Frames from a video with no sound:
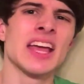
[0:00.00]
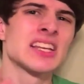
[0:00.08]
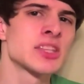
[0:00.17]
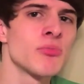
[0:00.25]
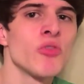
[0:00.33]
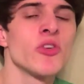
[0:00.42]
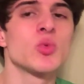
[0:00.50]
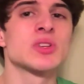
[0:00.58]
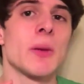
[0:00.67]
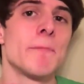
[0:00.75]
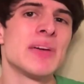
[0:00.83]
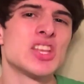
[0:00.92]
I guess the movie
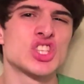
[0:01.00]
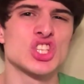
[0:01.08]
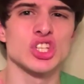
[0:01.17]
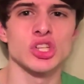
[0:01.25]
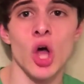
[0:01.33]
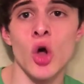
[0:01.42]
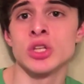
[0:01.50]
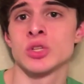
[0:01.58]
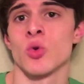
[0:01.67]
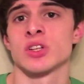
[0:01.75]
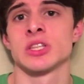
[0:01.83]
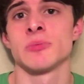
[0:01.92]
was a bit slow
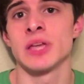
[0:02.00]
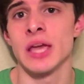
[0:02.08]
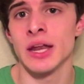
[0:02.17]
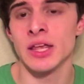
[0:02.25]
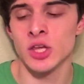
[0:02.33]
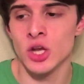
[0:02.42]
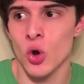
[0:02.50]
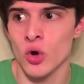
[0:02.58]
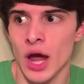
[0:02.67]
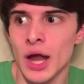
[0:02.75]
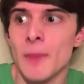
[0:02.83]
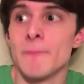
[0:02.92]
towards the beginning, you know,
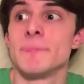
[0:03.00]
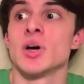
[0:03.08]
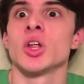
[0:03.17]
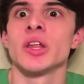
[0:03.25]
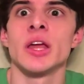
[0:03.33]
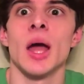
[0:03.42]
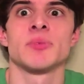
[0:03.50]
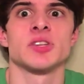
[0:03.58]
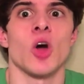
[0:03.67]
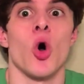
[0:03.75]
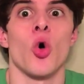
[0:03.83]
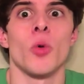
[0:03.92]
kind of building up to
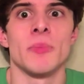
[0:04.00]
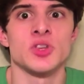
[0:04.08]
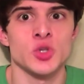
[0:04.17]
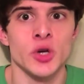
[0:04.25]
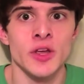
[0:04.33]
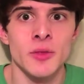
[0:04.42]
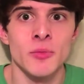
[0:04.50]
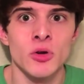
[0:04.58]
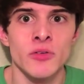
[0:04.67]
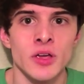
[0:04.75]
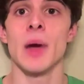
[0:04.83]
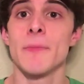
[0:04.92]
the whole mystery of the movie.